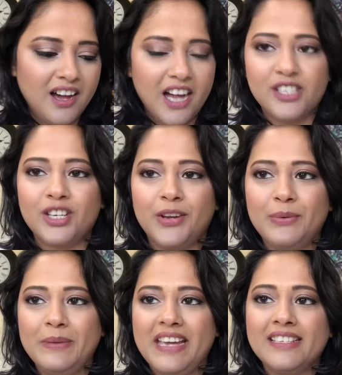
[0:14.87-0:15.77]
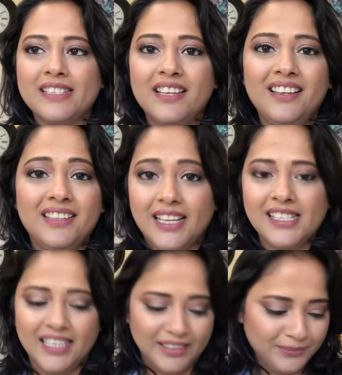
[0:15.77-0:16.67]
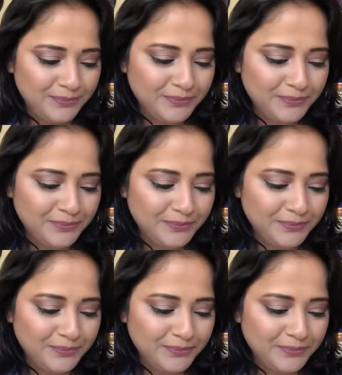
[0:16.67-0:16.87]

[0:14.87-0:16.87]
eyeshadow base. That's it.